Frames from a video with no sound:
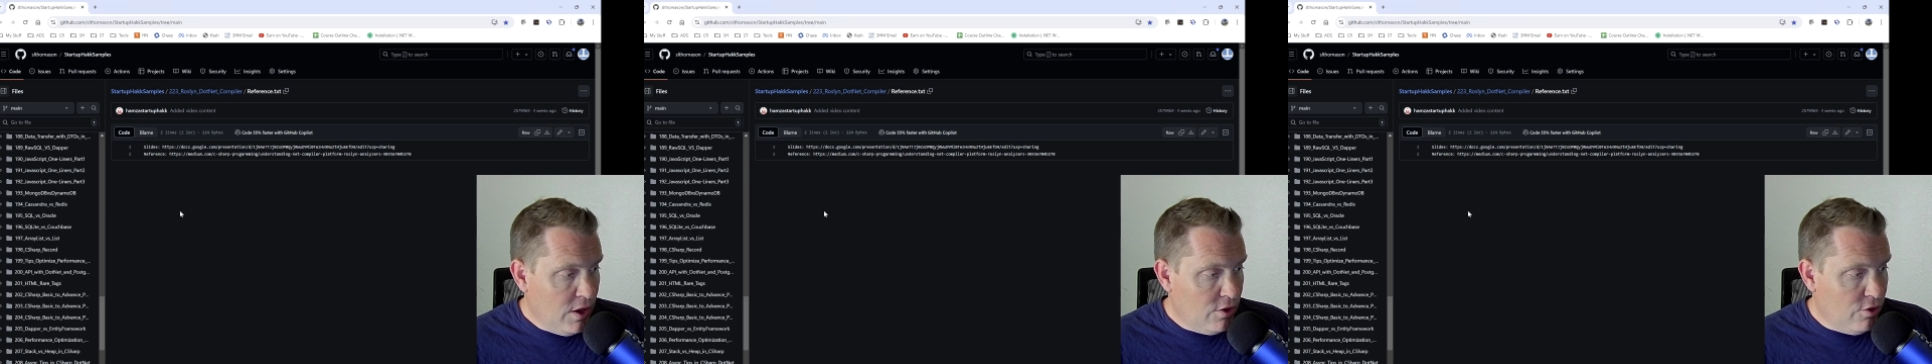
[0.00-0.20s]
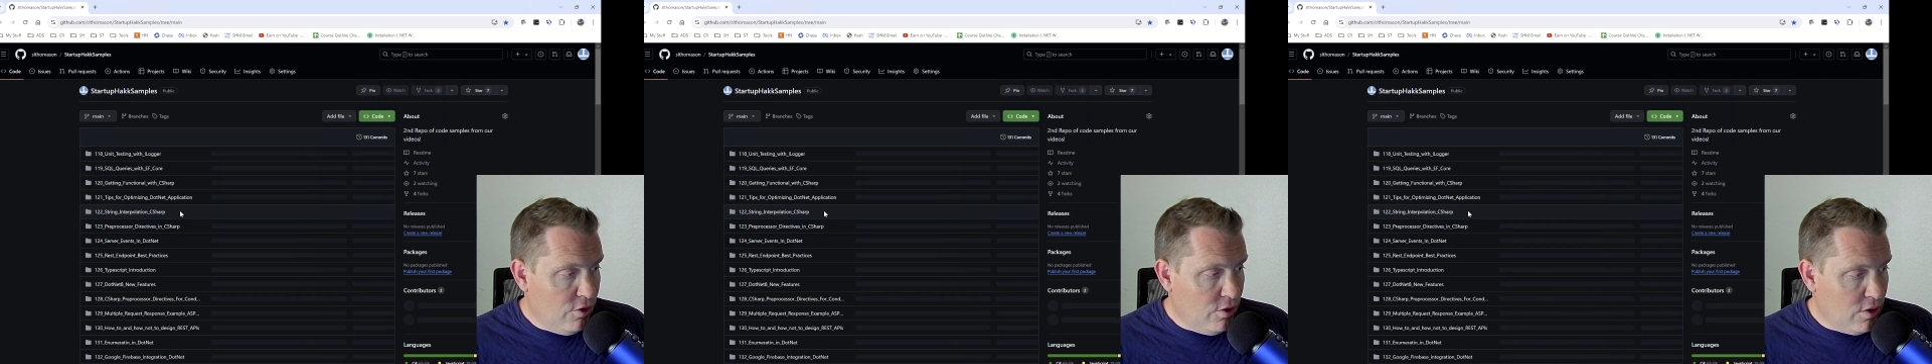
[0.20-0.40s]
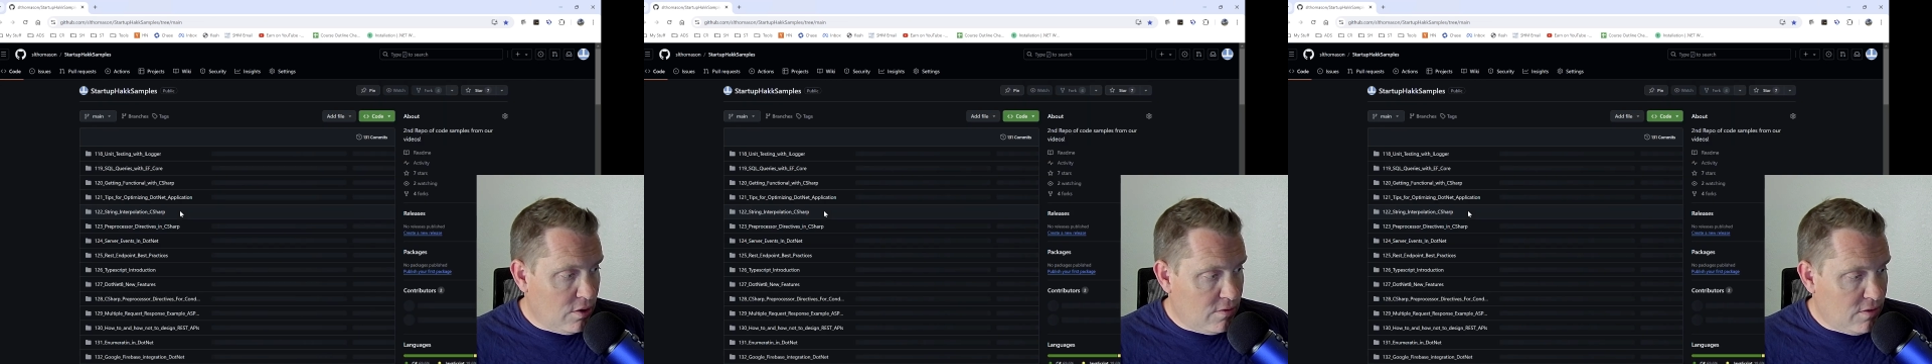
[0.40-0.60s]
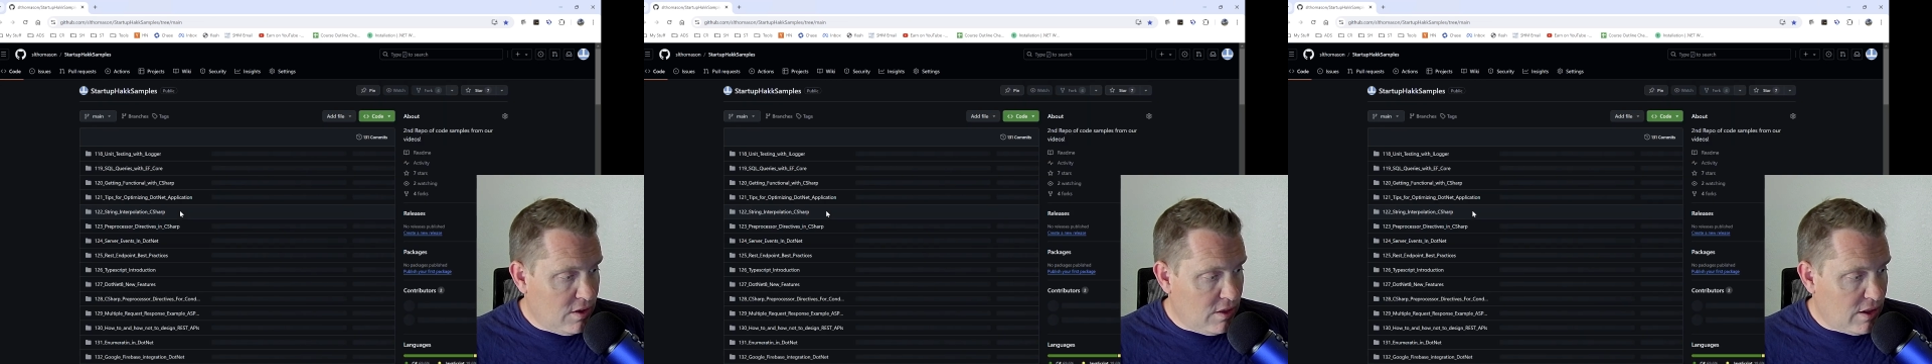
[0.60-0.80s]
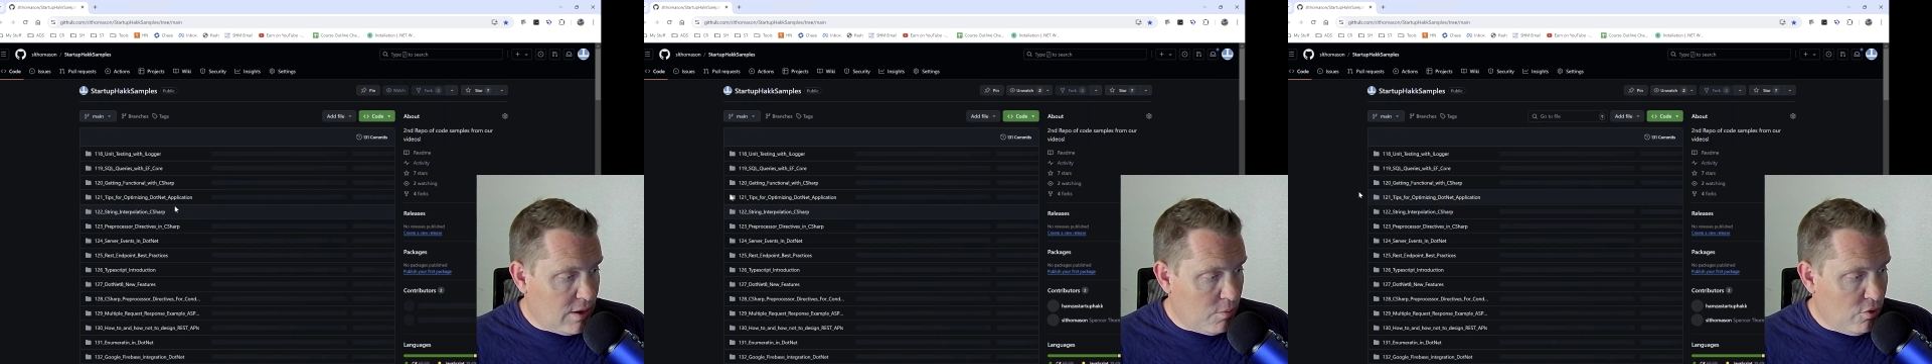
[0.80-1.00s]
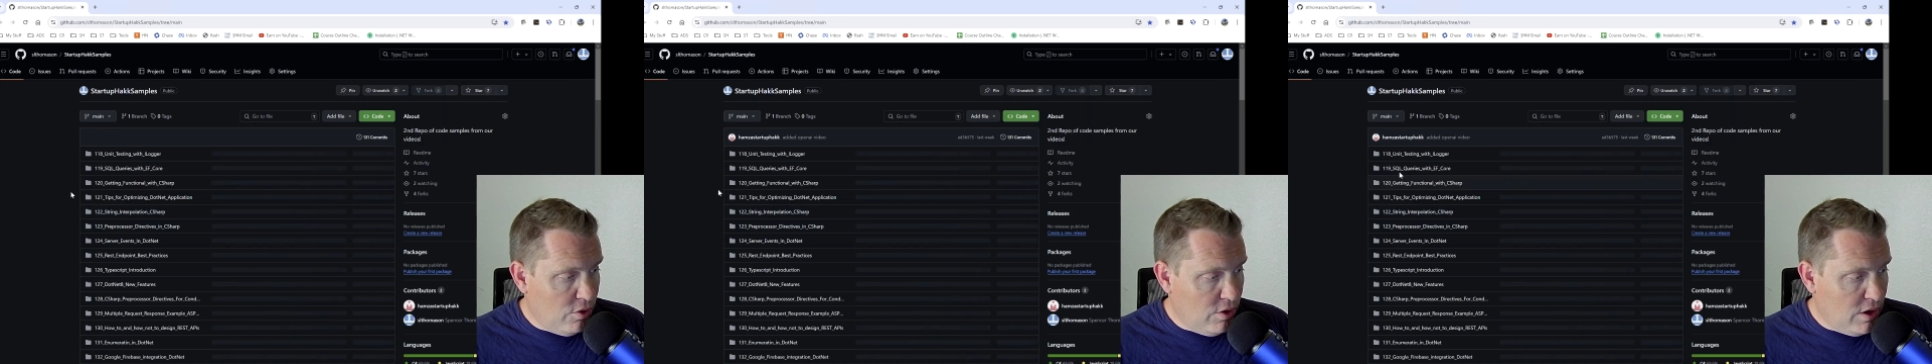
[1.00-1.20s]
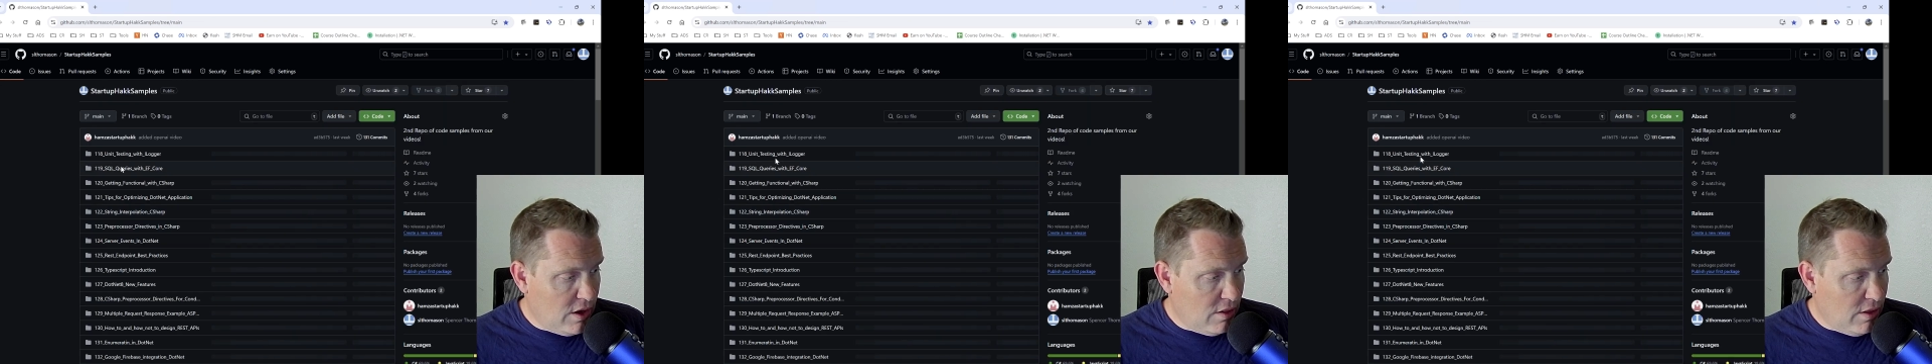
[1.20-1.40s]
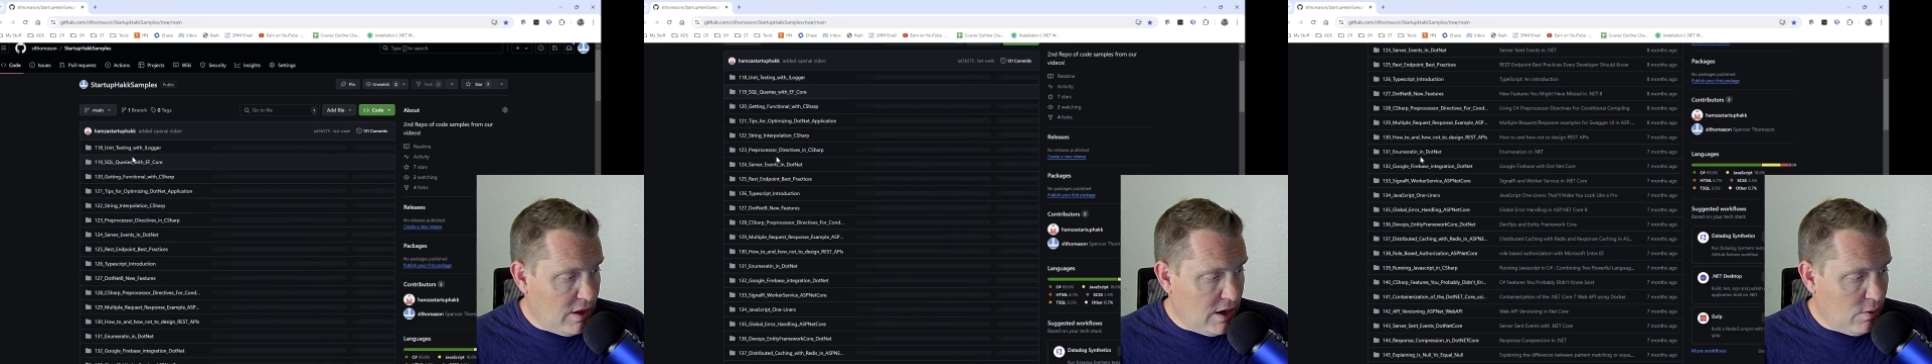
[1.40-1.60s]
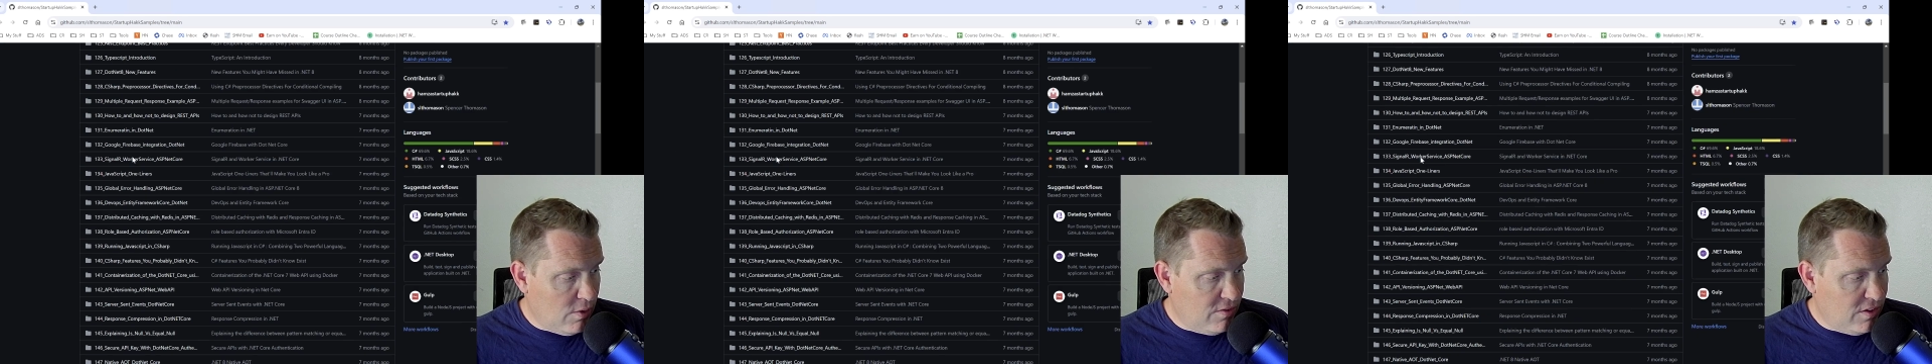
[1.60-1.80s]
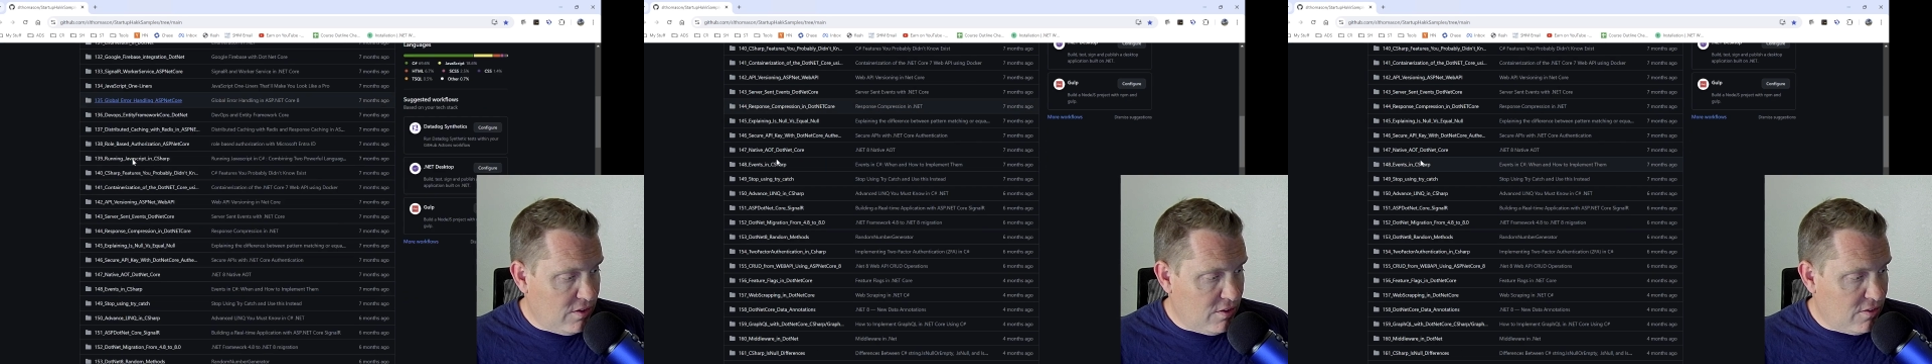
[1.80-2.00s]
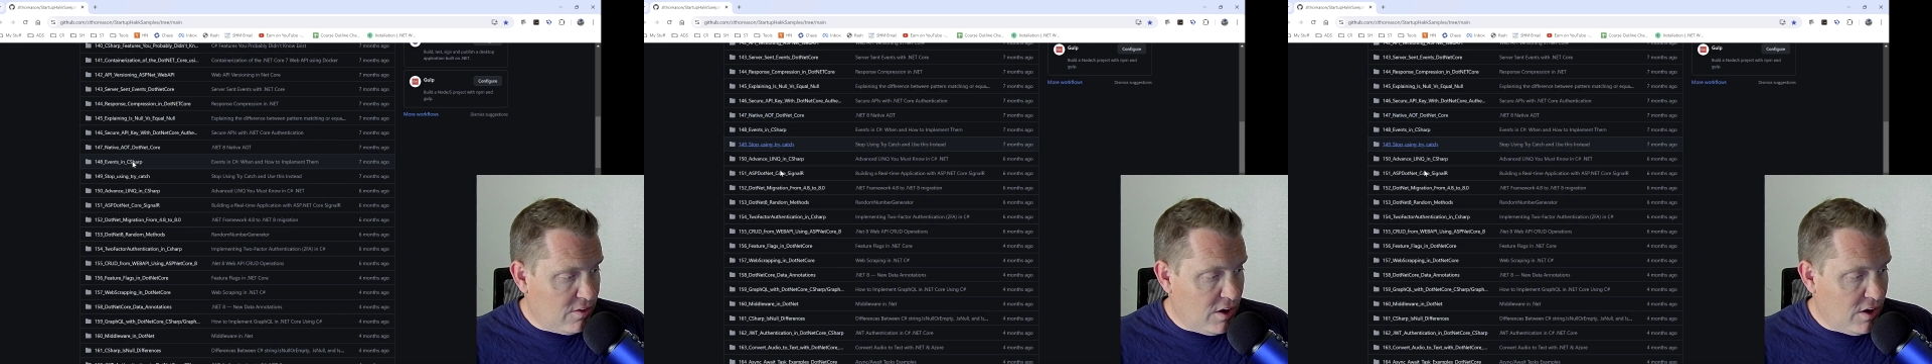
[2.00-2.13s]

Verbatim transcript: you can see that I'm really not lying when I say there's